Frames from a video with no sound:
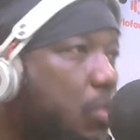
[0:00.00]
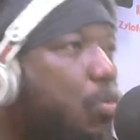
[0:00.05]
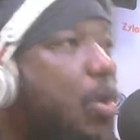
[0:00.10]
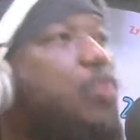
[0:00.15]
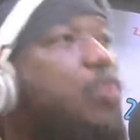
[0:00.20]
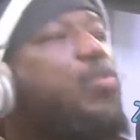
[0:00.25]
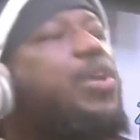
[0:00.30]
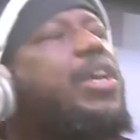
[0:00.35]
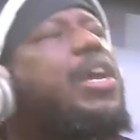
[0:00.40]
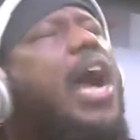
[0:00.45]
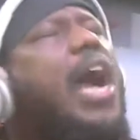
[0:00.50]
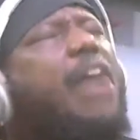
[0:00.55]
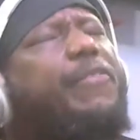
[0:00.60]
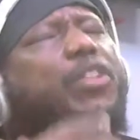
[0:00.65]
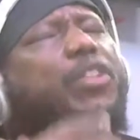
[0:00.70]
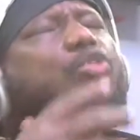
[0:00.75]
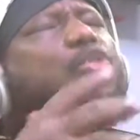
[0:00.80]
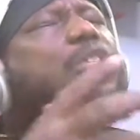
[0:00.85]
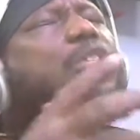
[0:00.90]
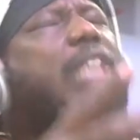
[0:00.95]
When we
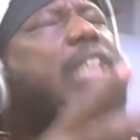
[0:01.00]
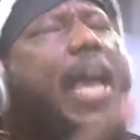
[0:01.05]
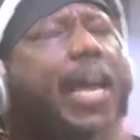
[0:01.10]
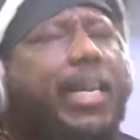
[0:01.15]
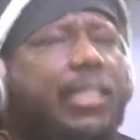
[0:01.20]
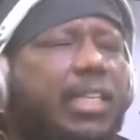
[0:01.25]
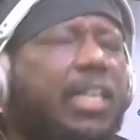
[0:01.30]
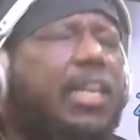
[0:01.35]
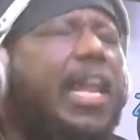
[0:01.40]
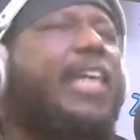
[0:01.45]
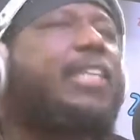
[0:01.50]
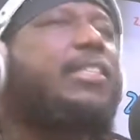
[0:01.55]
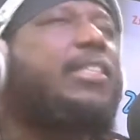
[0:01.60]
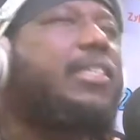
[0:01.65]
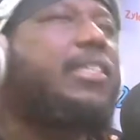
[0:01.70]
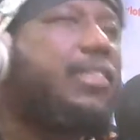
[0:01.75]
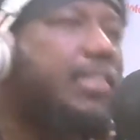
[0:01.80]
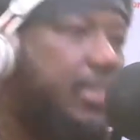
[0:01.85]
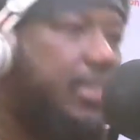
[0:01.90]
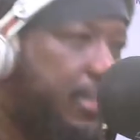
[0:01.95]
have a society like
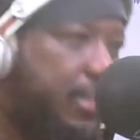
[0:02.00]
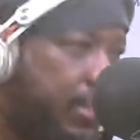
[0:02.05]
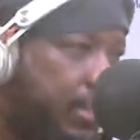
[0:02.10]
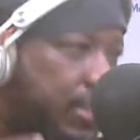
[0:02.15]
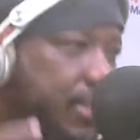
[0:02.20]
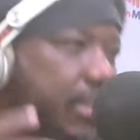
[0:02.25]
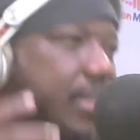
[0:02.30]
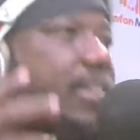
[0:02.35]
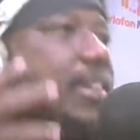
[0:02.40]
this,